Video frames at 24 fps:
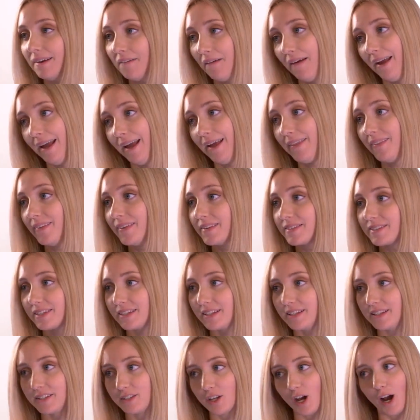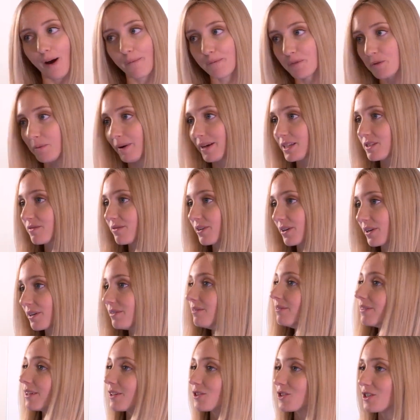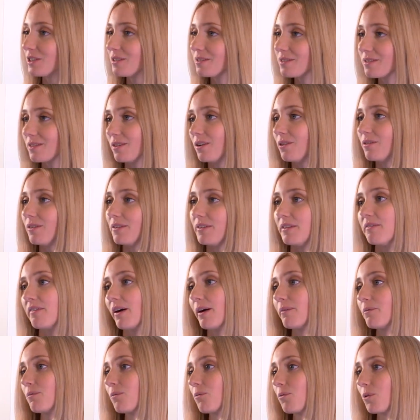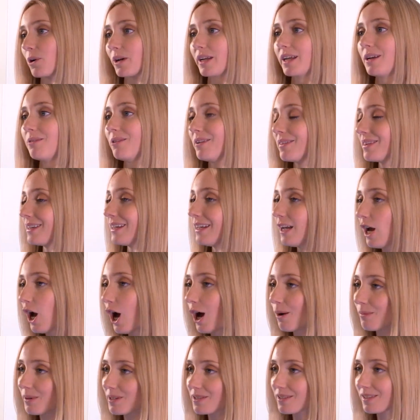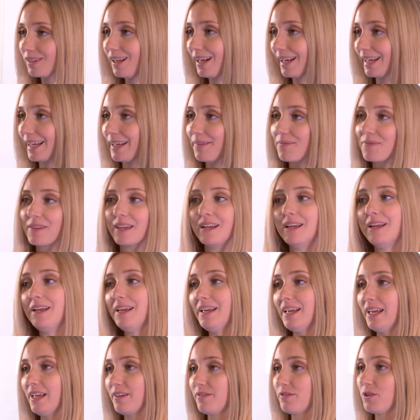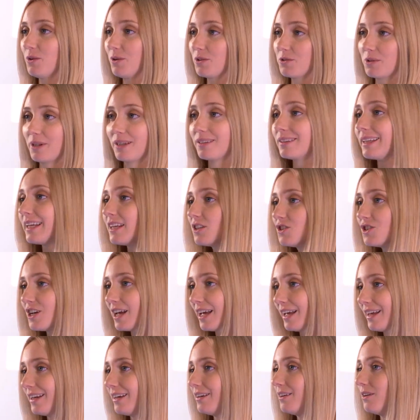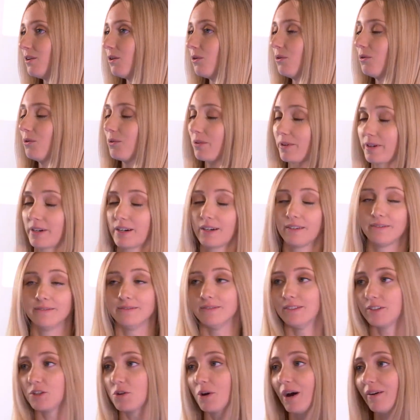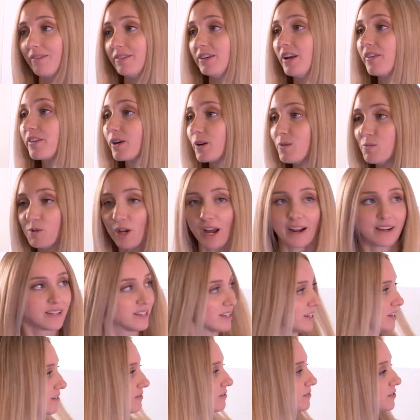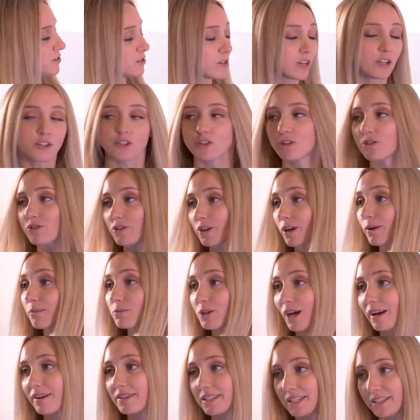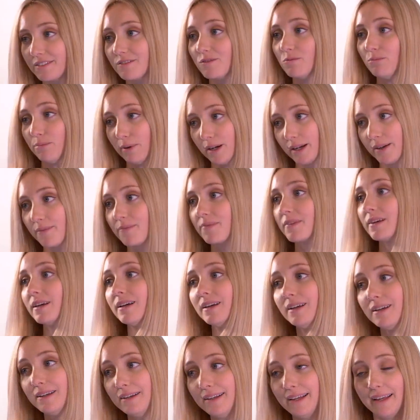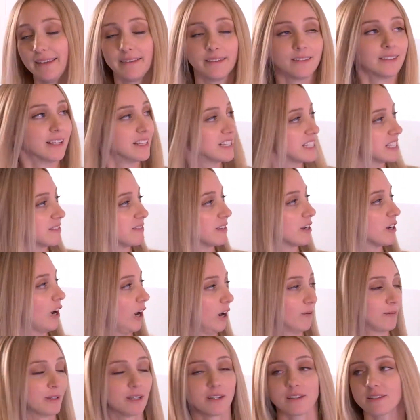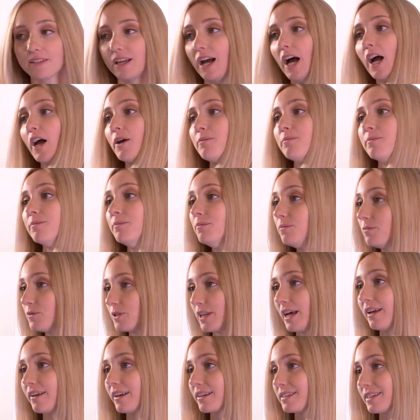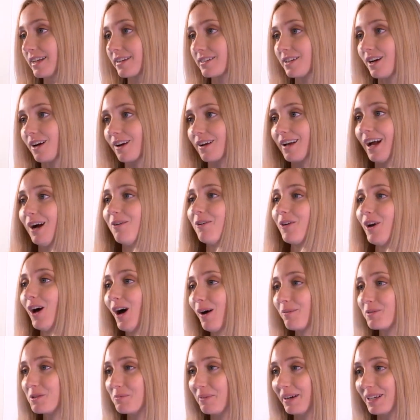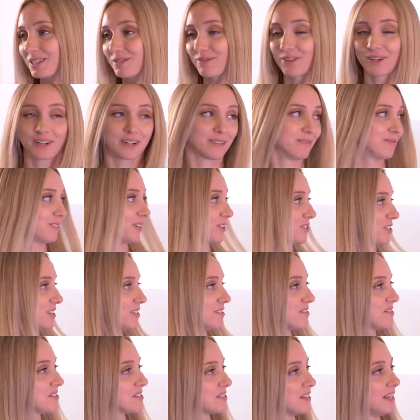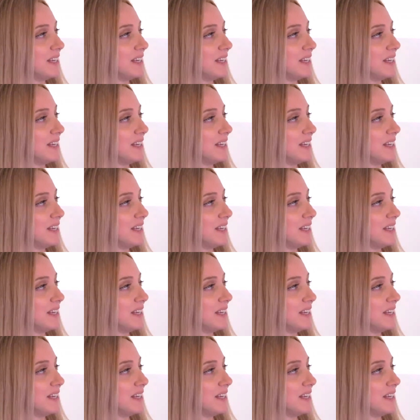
And this is optimized for conversions if I'm working with an e-commerce client. If you are doing lead gen or you have another objective, you could choose your objective, but in the lens of e-commerce, I'm telling TikTok I want to optimize for conversions.